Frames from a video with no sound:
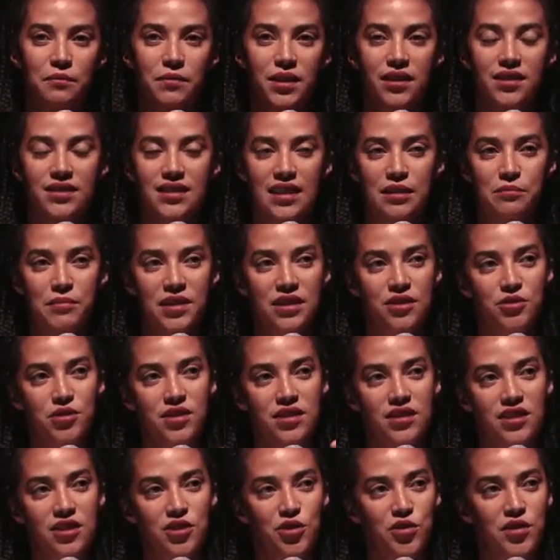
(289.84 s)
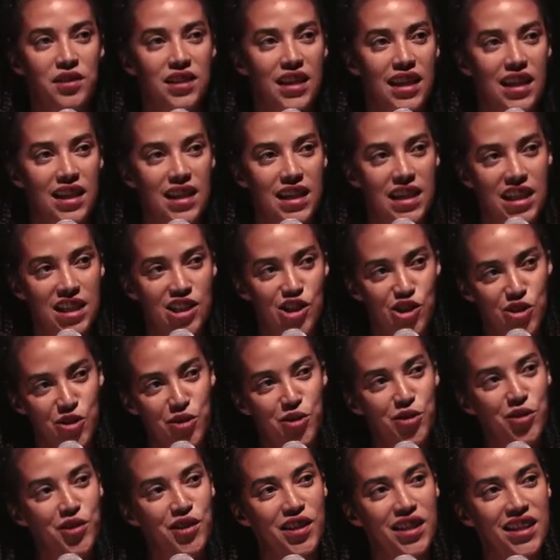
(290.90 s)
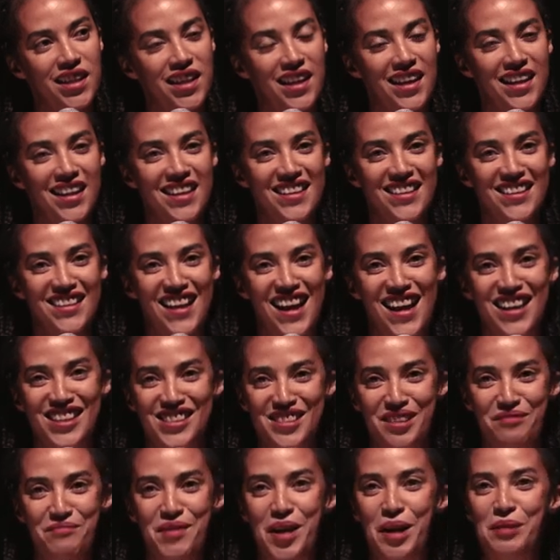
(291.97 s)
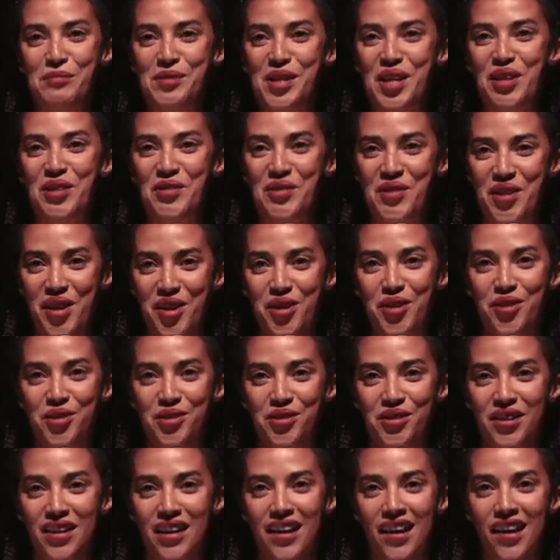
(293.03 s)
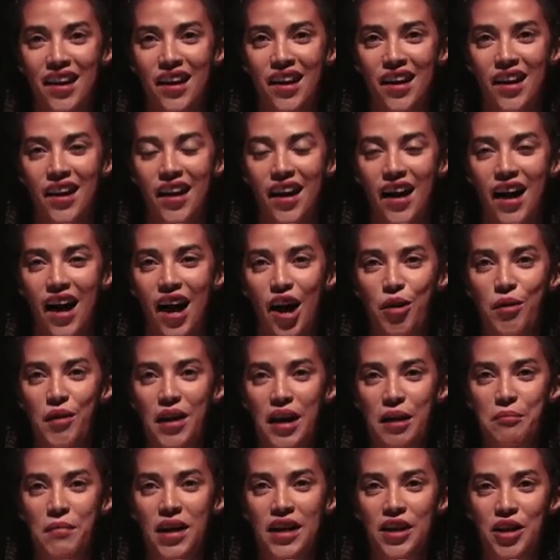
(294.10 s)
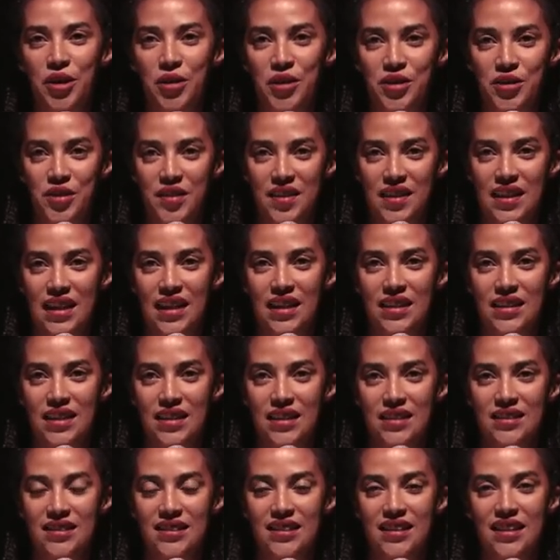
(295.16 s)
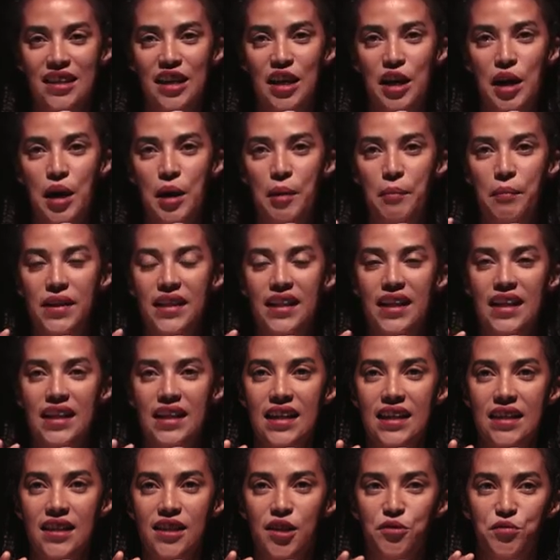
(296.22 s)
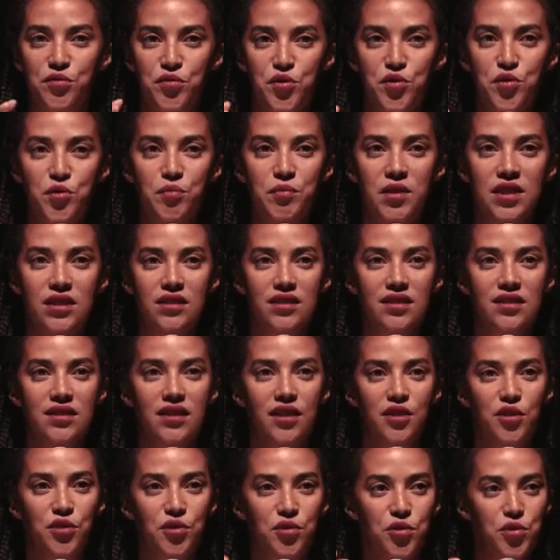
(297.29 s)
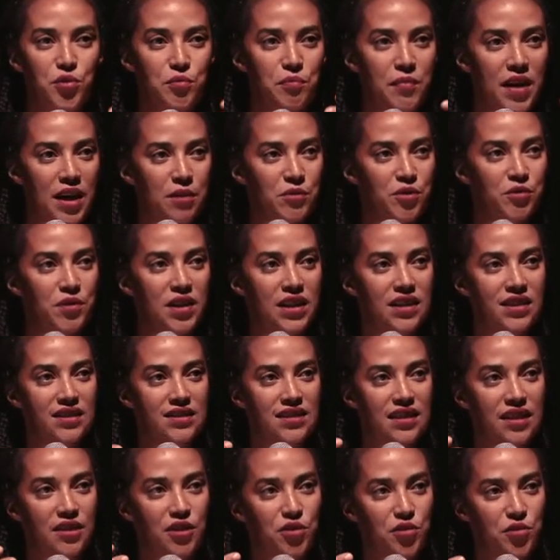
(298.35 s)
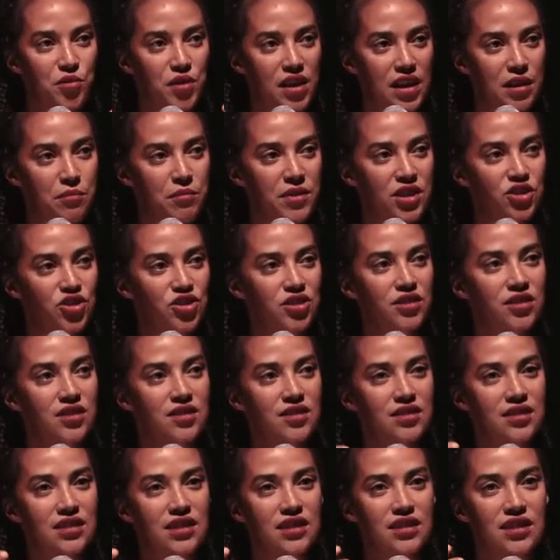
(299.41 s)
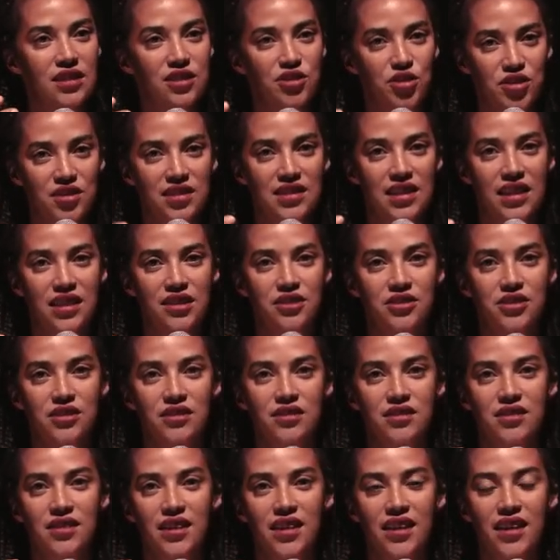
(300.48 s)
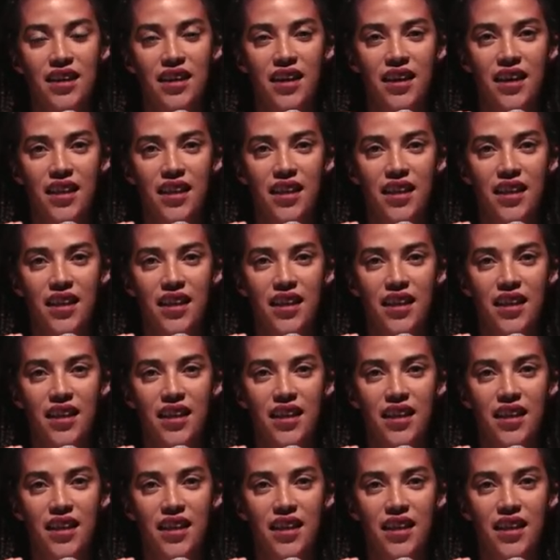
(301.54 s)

because I'm interested in telling a story, and I sometimes don't know how am I going to tell it. But then the format, through memories and through images and associations,